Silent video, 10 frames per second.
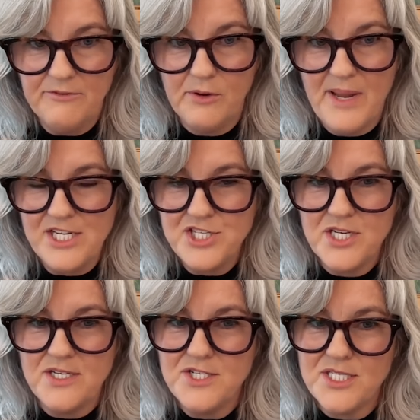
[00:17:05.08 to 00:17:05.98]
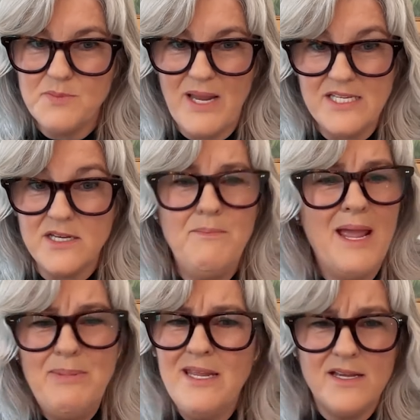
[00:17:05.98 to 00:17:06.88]
the information just based
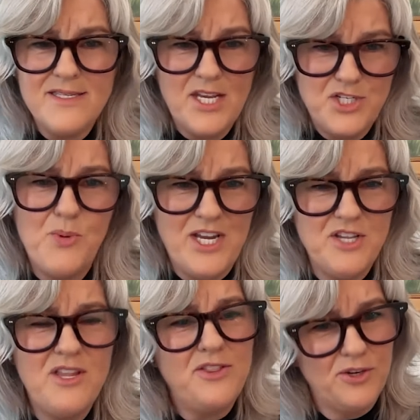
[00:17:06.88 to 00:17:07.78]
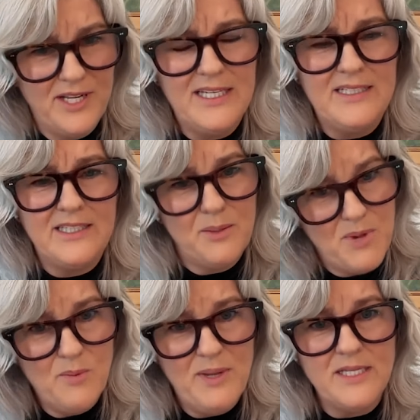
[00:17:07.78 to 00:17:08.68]
on maybe a situation that they're in in
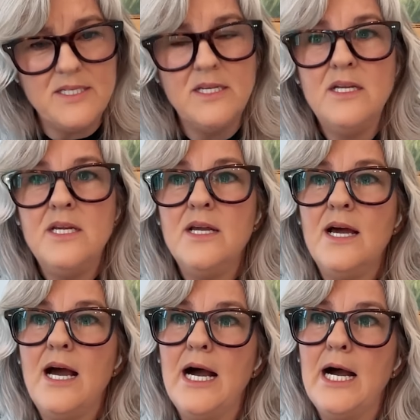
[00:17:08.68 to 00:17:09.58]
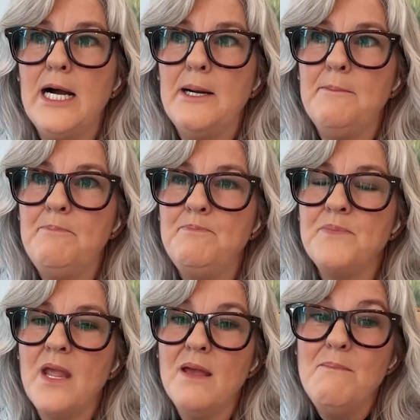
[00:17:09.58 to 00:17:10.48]
the moment
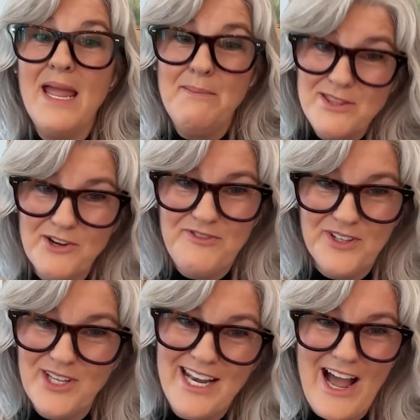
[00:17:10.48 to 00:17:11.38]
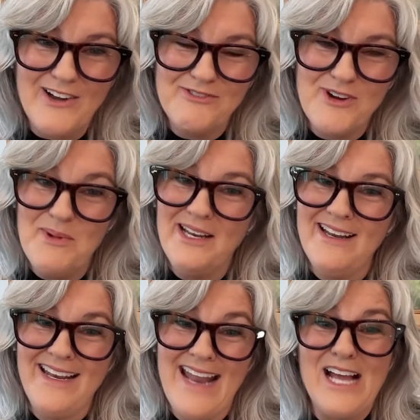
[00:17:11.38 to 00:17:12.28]
um, maybe they're filling it out from
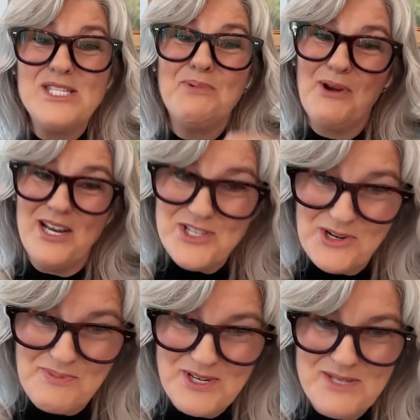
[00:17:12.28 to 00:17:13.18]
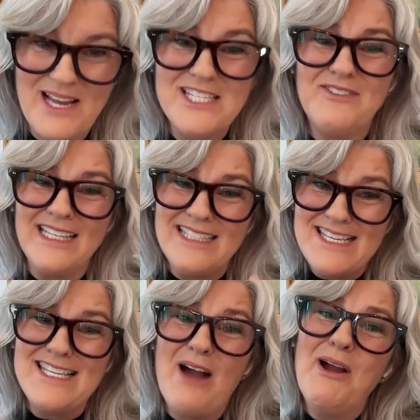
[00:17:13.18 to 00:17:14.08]
a, an aspirational perspective, like
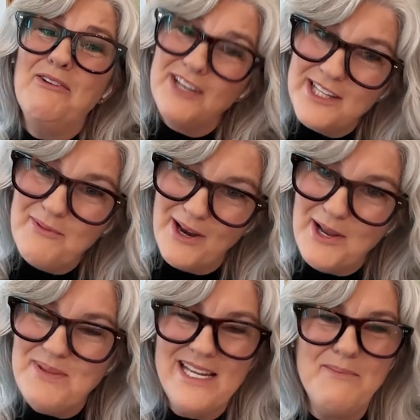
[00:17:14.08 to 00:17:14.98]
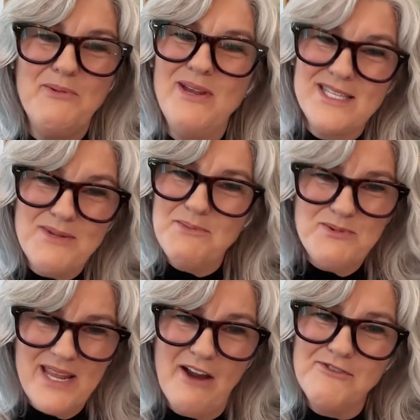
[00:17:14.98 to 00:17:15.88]
this is how I really want to be. I mean, we
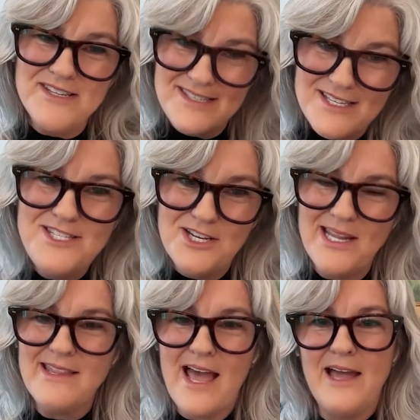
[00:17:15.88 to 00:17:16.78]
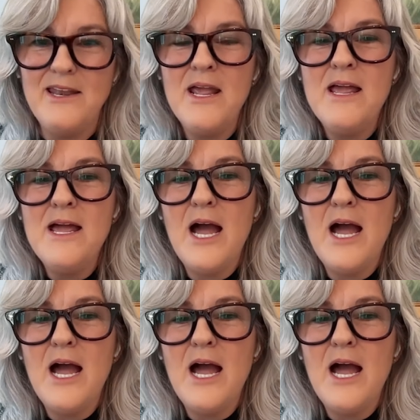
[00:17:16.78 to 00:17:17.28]
sometimes we can't resist doing that.